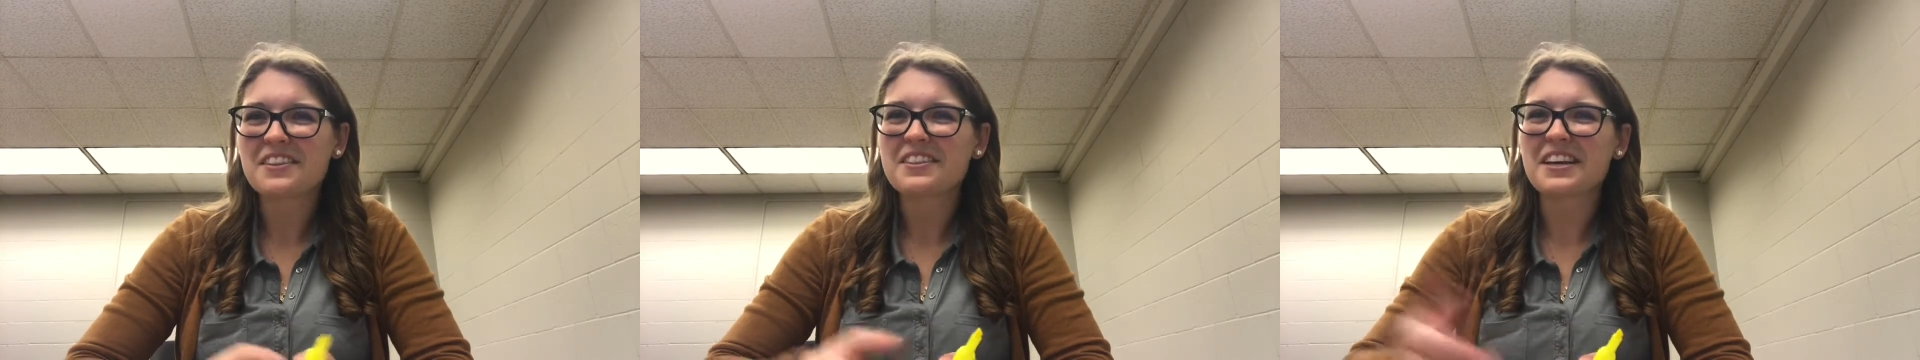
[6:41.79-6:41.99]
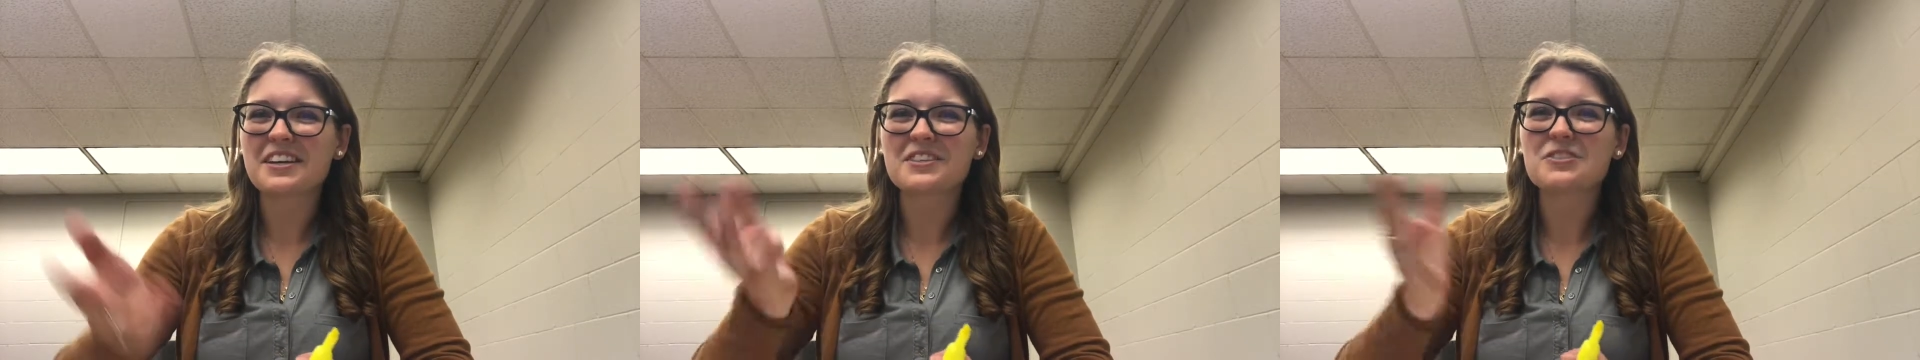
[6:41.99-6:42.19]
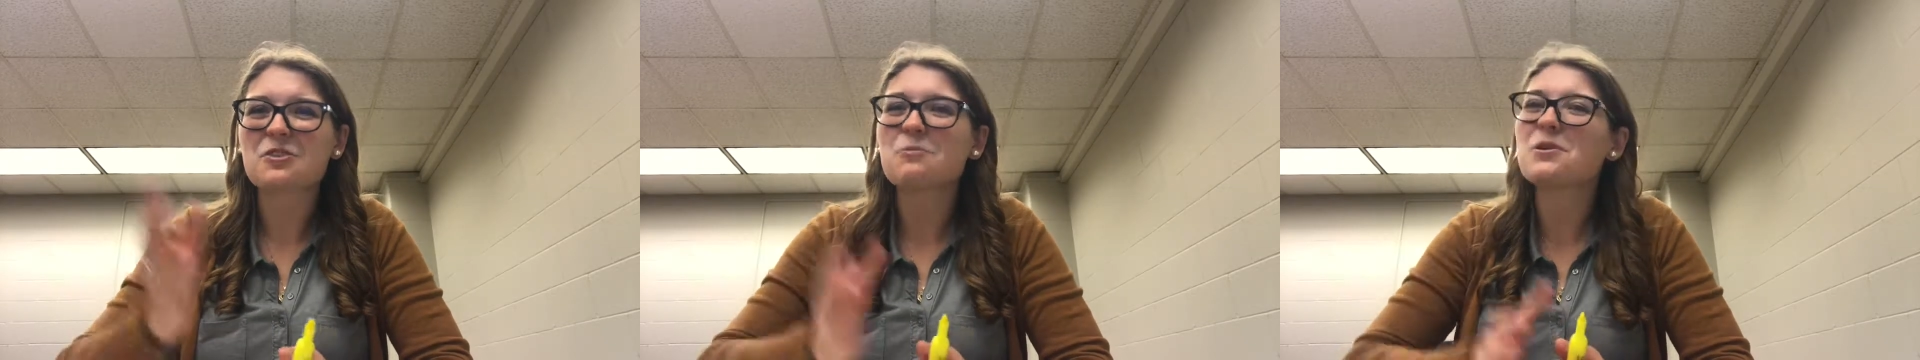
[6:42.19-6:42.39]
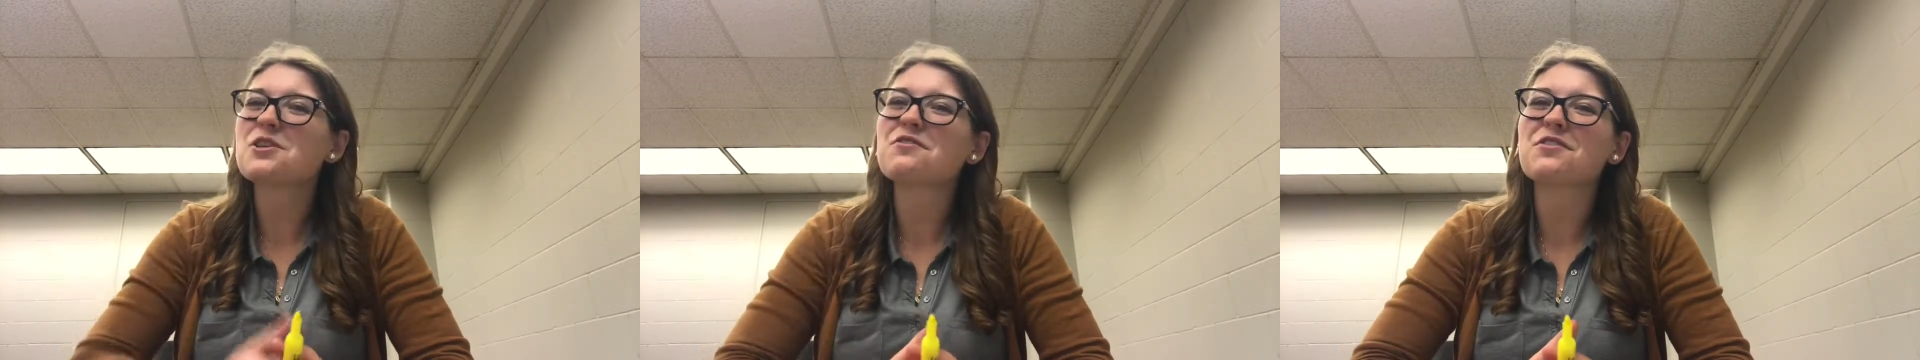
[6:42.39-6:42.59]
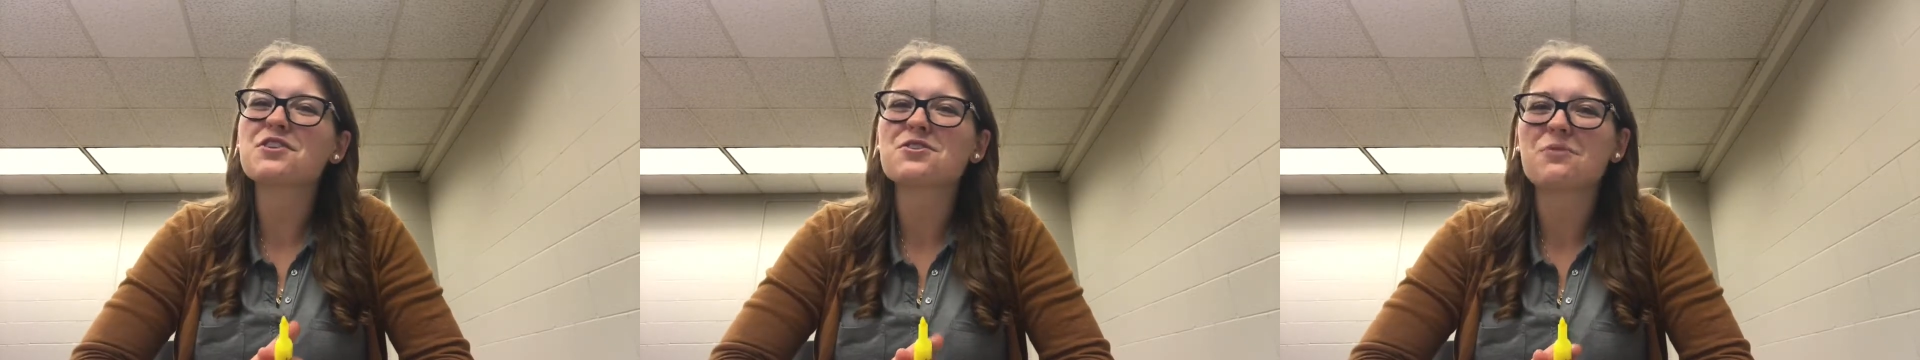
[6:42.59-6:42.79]
Thanks so much
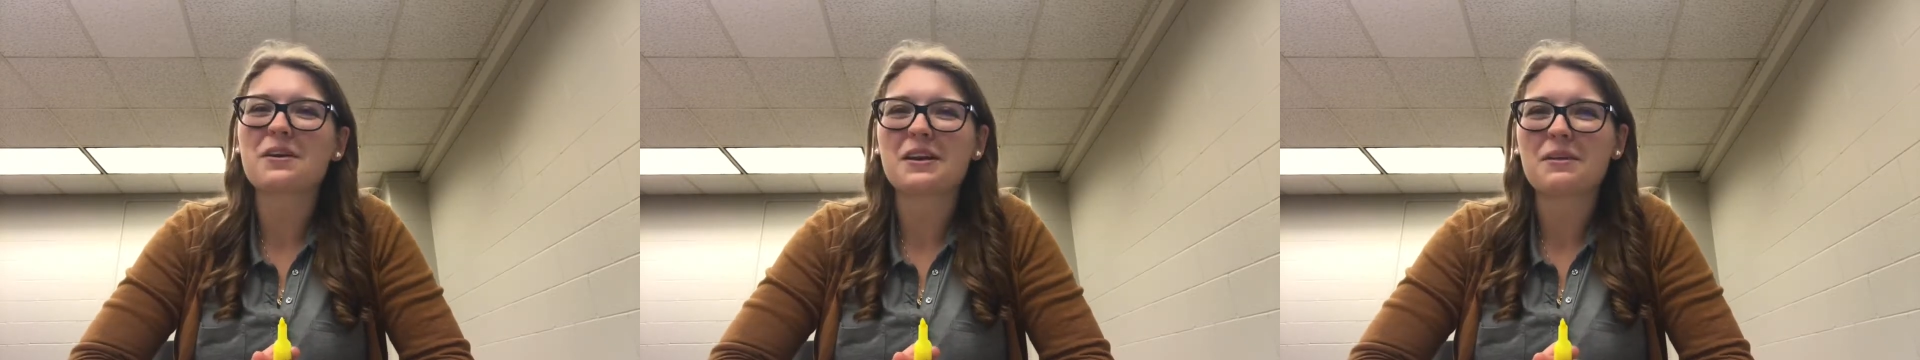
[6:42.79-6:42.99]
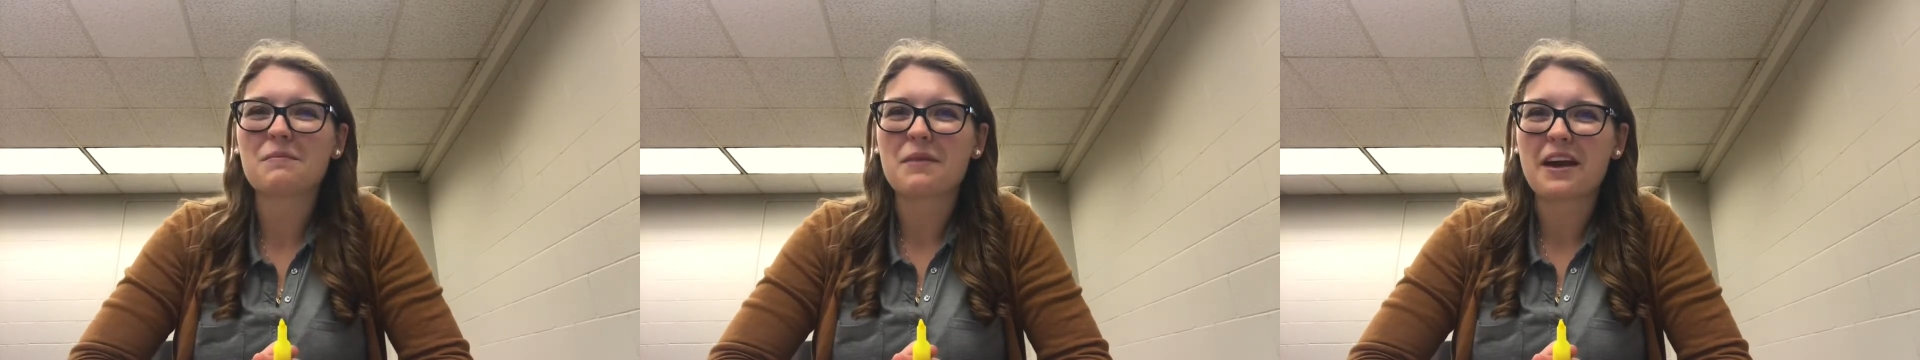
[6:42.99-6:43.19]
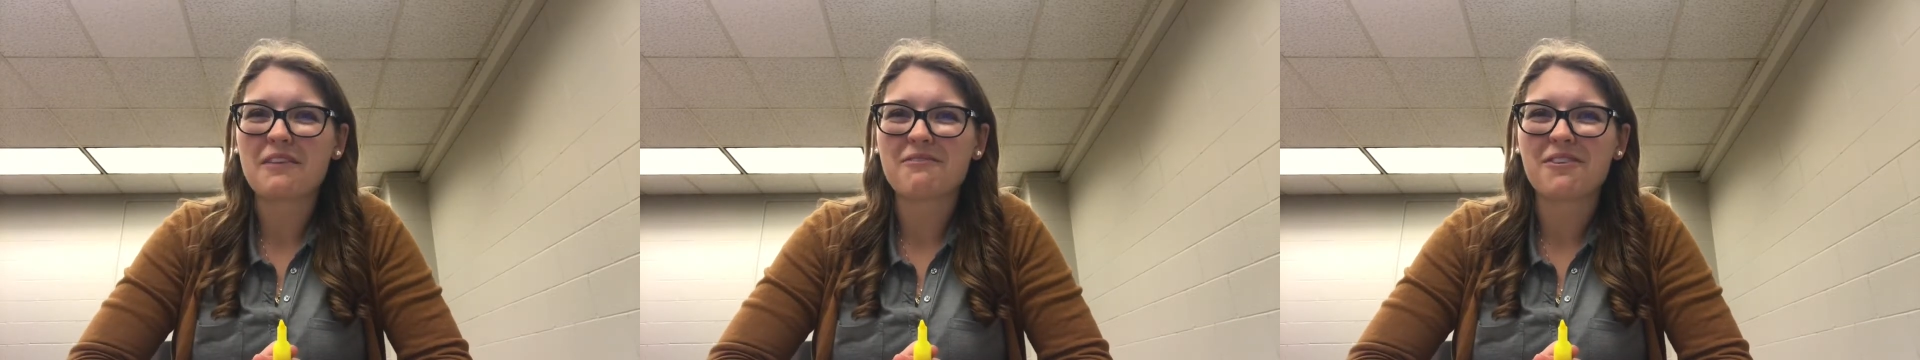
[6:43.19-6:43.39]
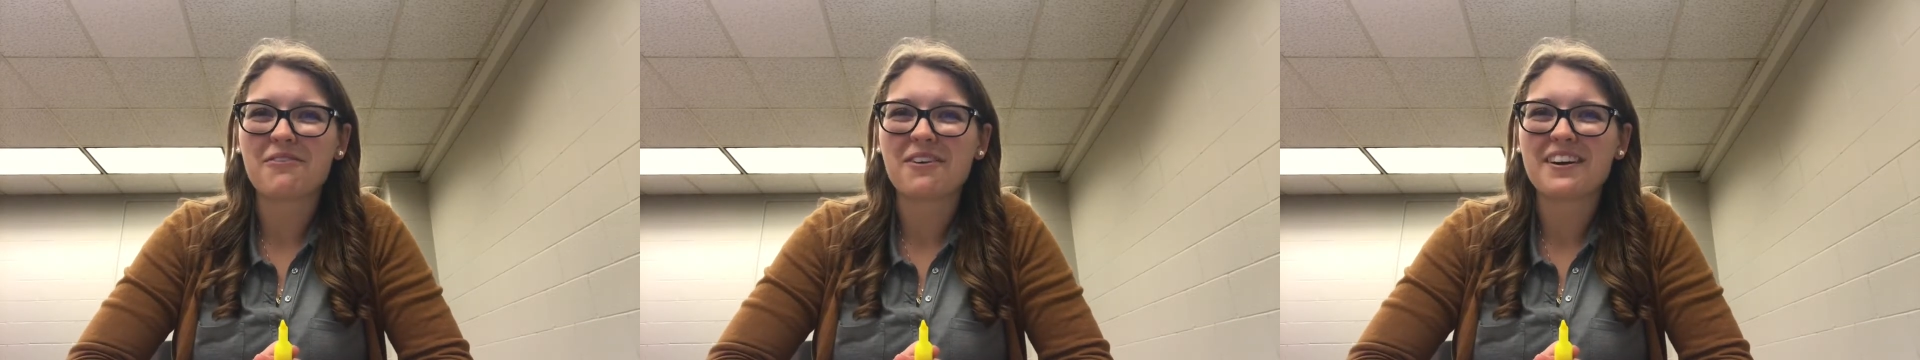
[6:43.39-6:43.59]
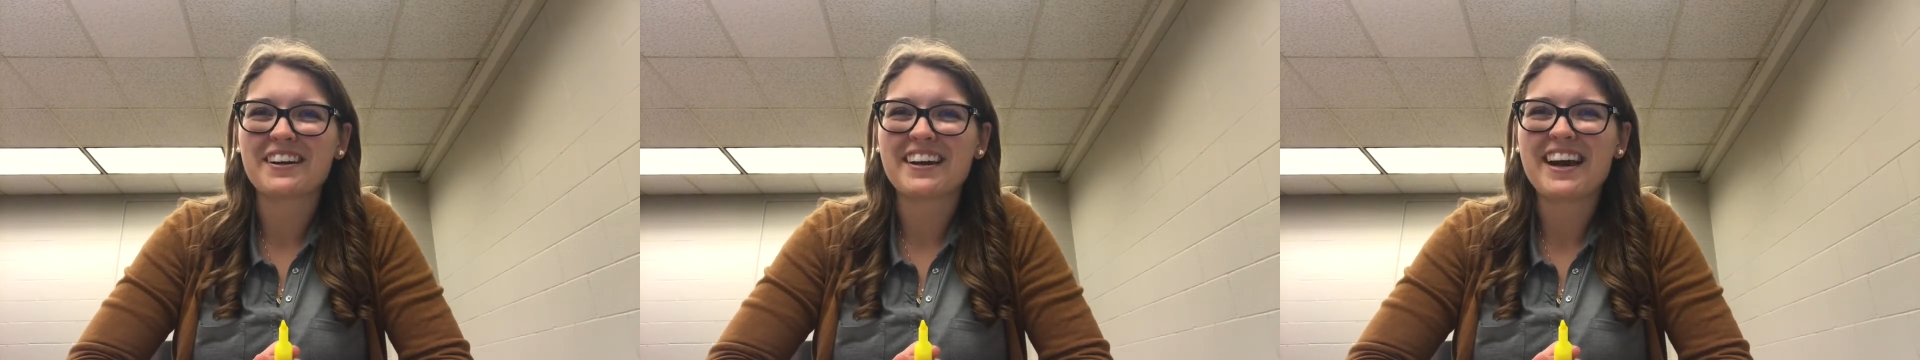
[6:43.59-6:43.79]
for joining me,
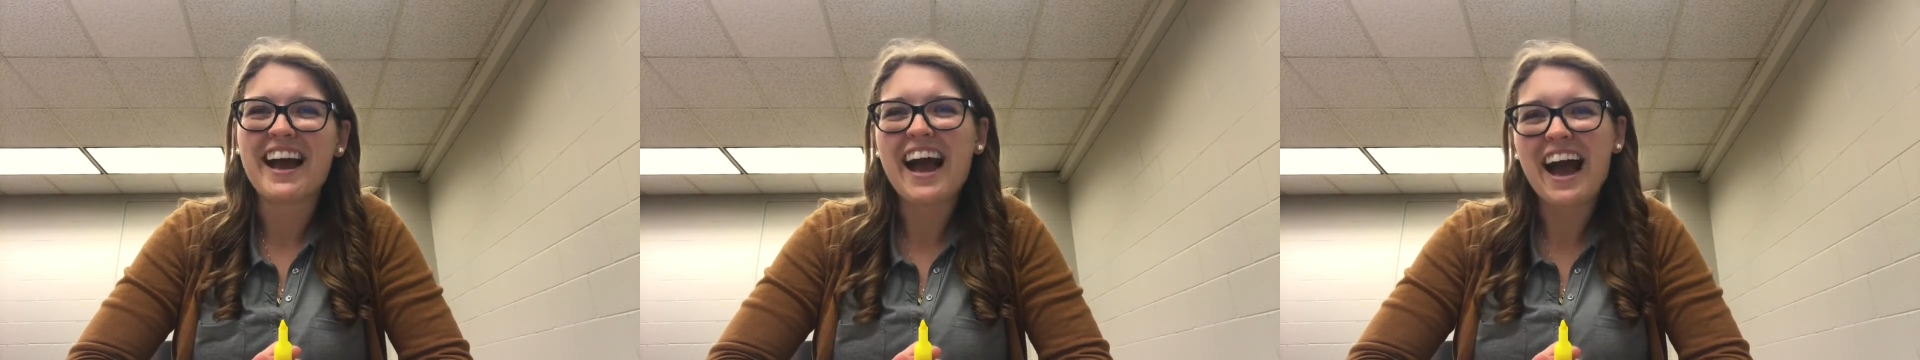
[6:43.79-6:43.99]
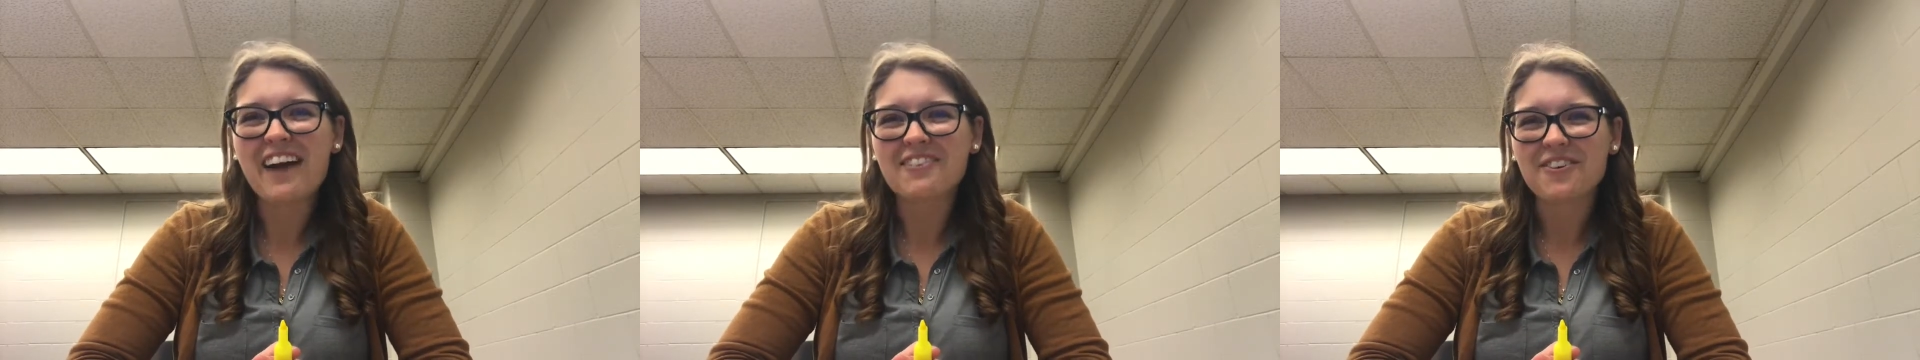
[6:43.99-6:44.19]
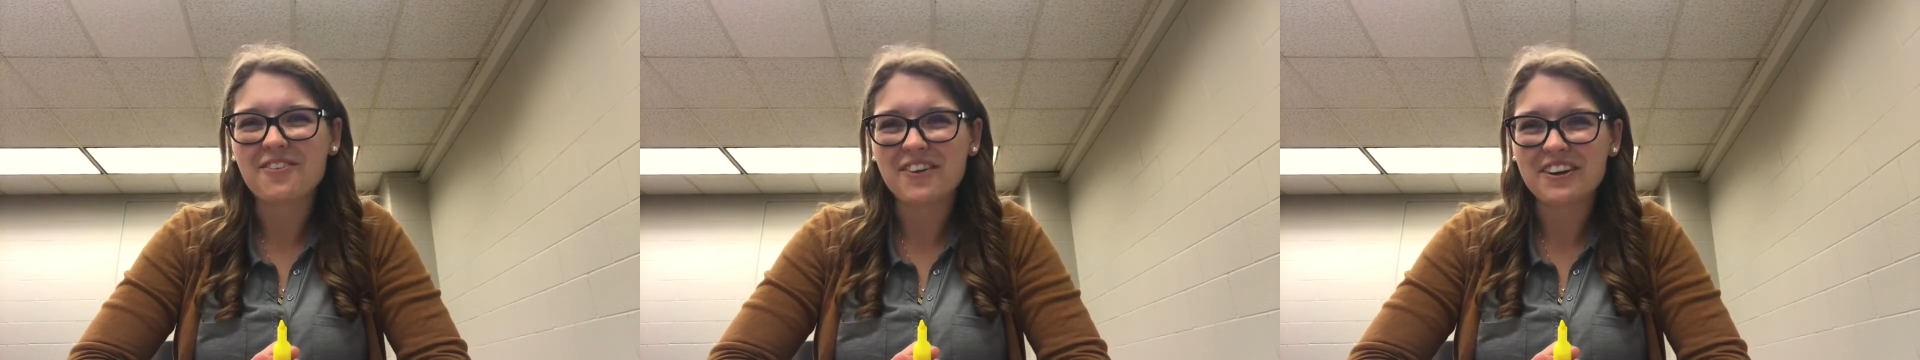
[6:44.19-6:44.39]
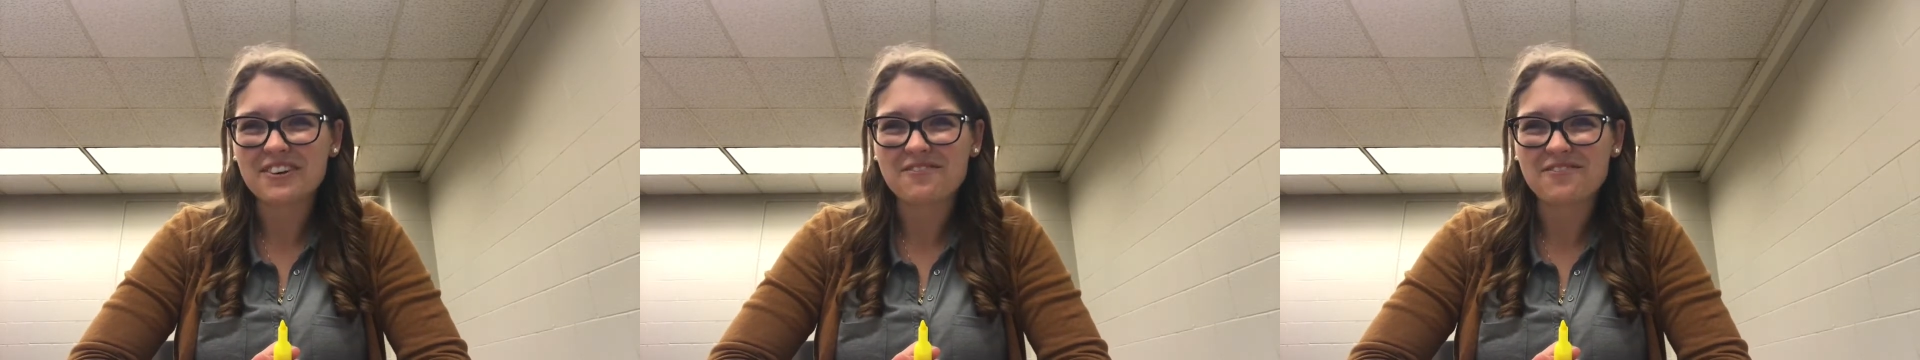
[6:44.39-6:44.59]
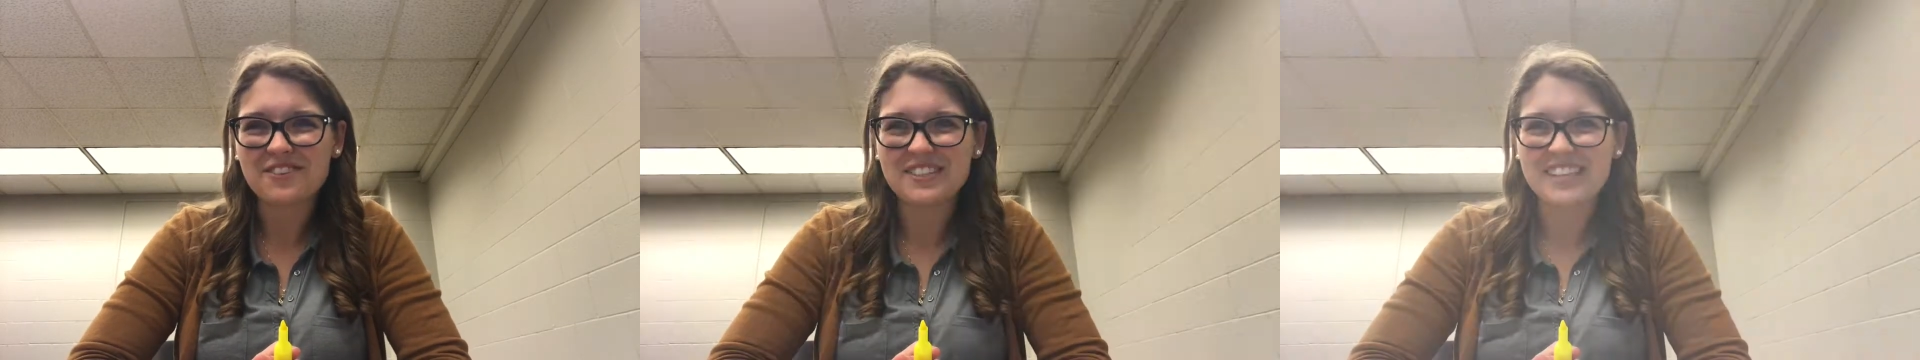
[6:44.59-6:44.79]
everyone. Have a wonderful